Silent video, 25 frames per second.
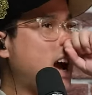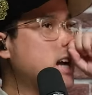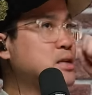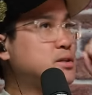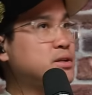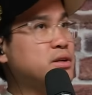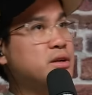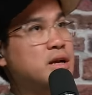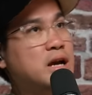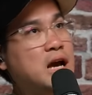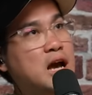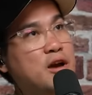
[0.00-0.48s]
I
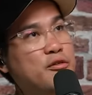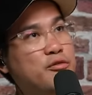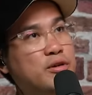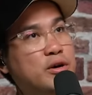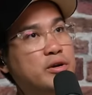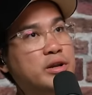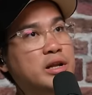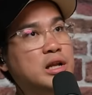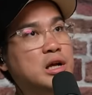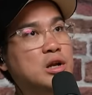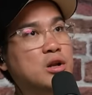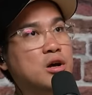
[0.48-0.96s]
actually right, I
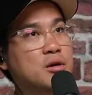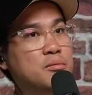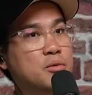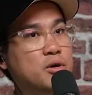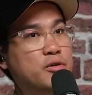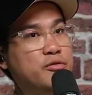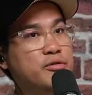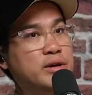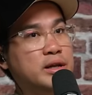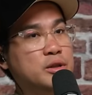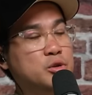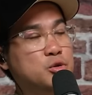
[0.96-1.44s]
found it a lot
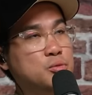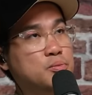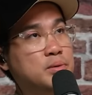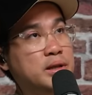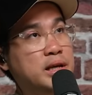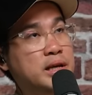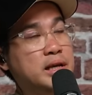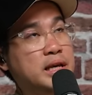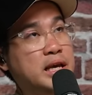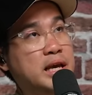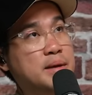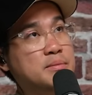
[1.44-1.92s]
more fun to
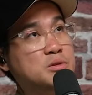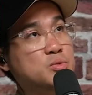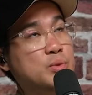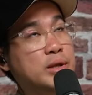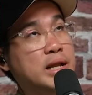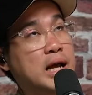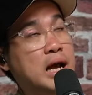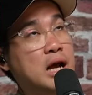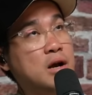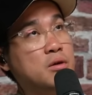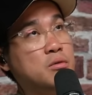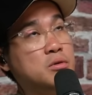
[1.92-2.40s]
play games
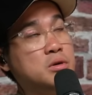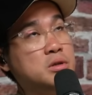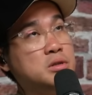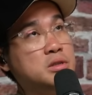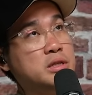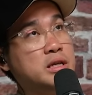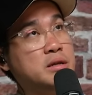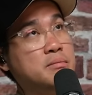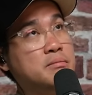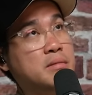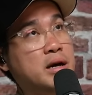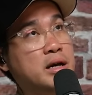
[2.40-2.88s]
when I
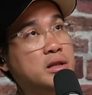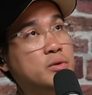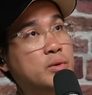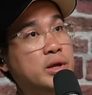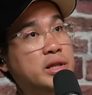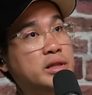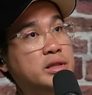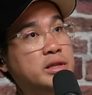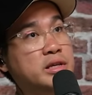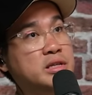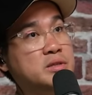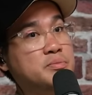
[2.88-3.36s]
was in my
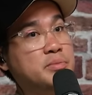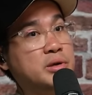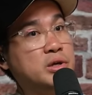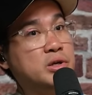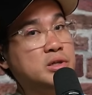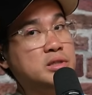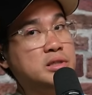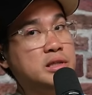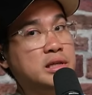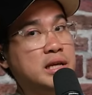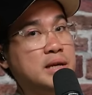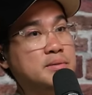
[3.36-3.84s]
twenties
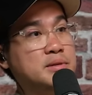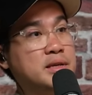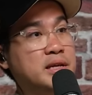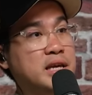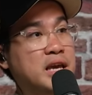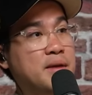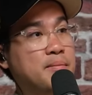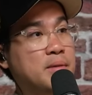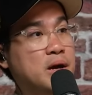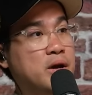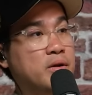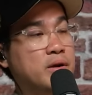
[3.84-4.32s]
because the games
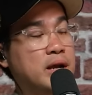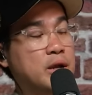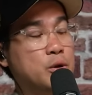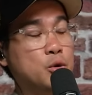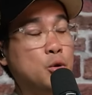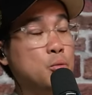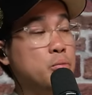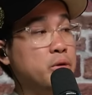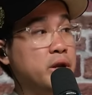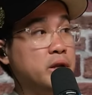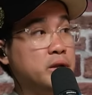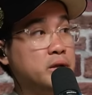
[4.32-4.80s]
that came out
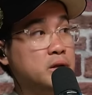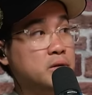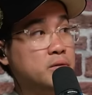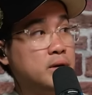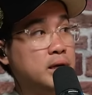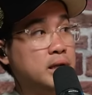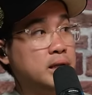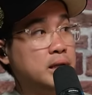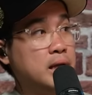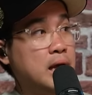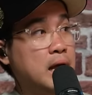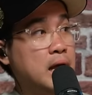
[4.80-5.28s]
right, no brainer
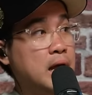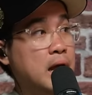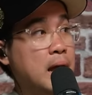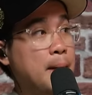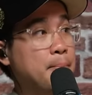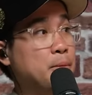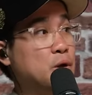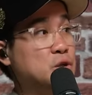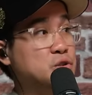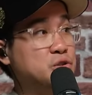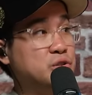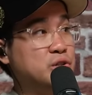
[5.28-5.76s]
one. Uh,
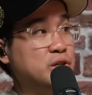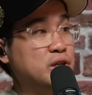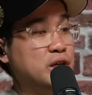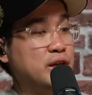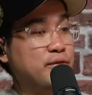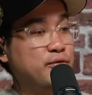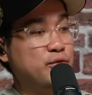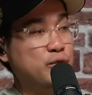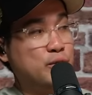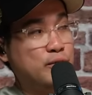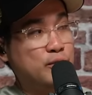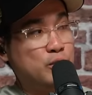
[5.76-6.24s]
I'm not sure
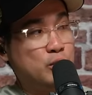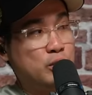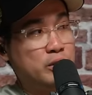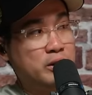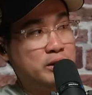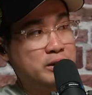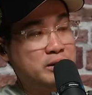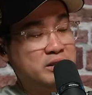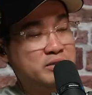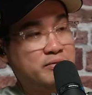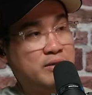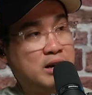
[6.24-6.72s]
if you've
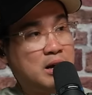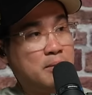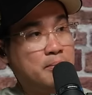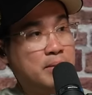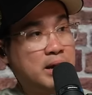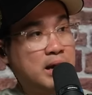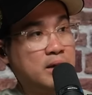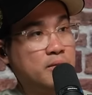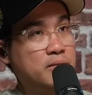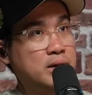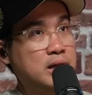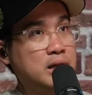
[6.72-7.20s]
gone this far
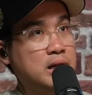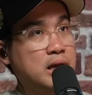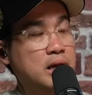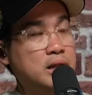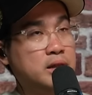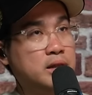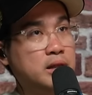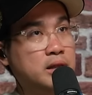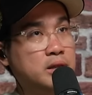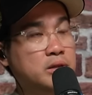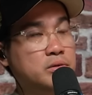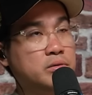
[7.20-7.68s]
back, but
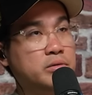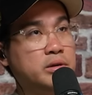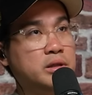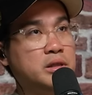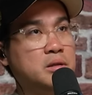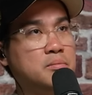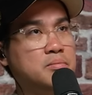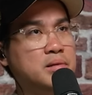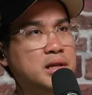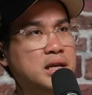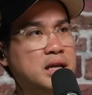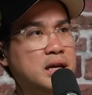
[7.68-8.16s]
I think
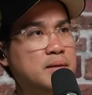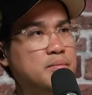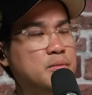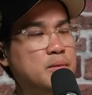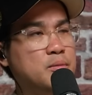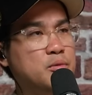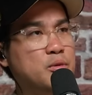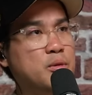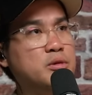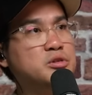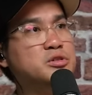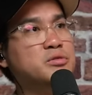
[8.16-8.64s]
during the play,
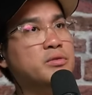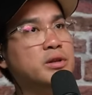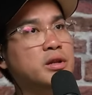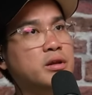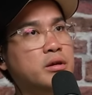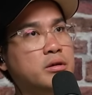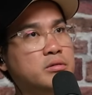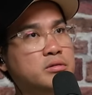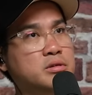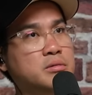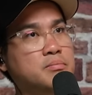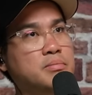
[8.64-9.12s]
I'm not sure
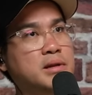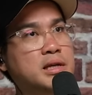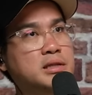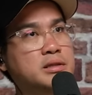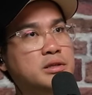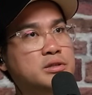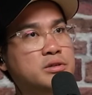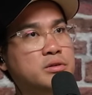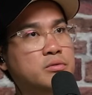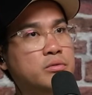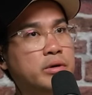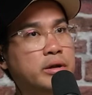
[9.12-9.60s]
whether it was the
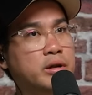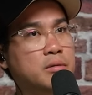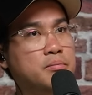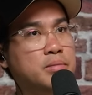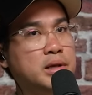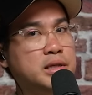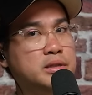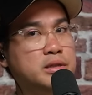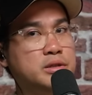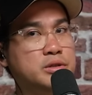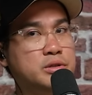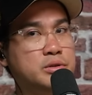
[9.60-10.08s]
PlayStation One or
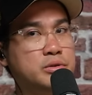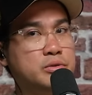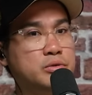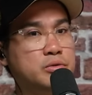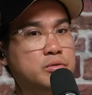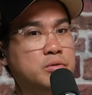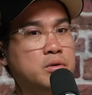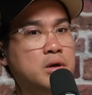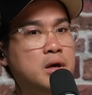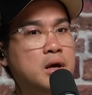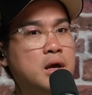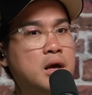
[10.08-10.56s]
PlayStation
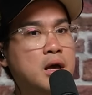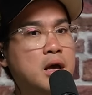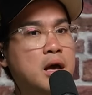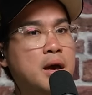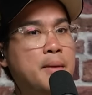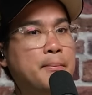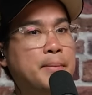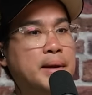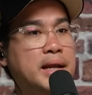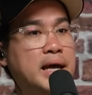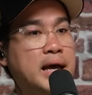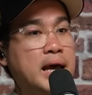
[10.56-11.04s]
Two,
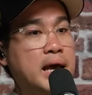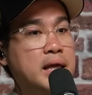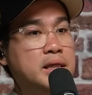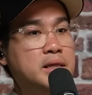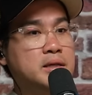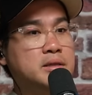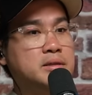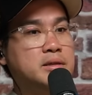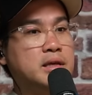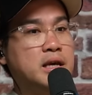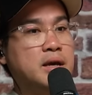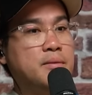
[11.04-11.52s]
but I
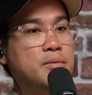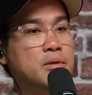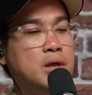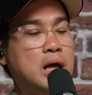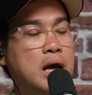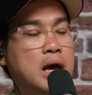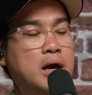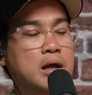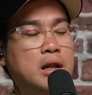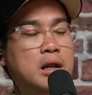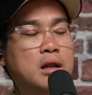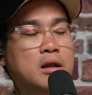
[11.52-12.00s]
had this game
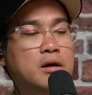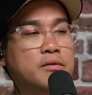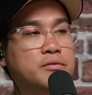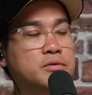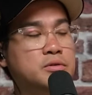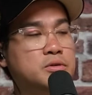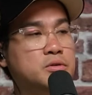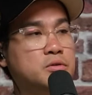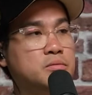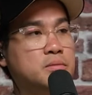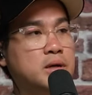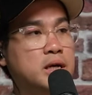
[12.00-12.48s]
that I
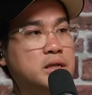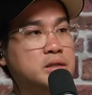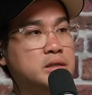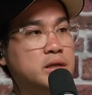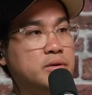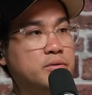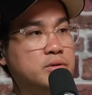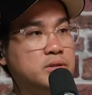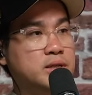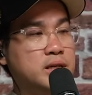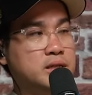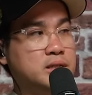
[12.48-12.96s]
loved so
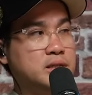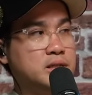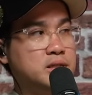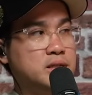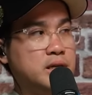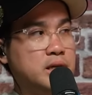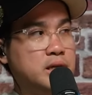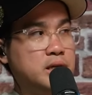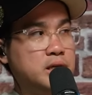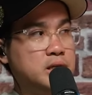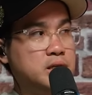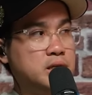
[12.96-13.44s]
much. It was
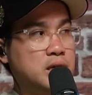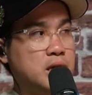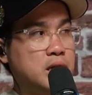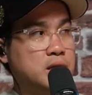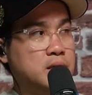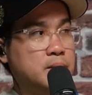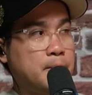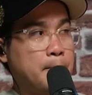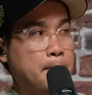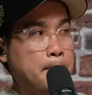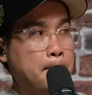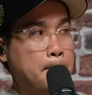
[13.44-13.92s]
actually Jackie
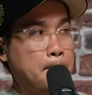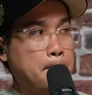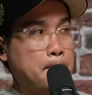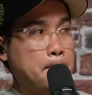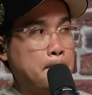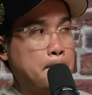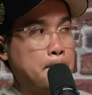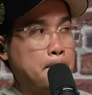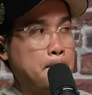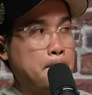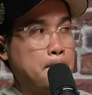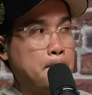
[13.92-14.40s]
Chan.
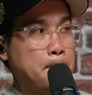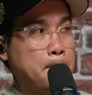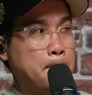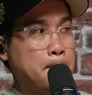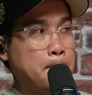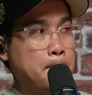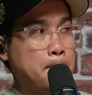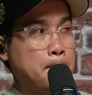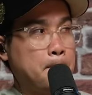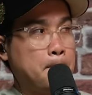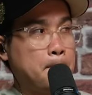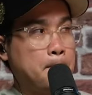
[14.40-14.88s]

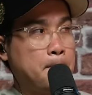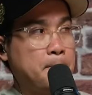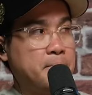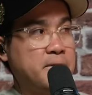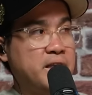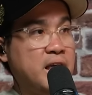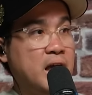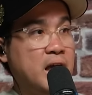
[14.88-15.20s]
okay, okay.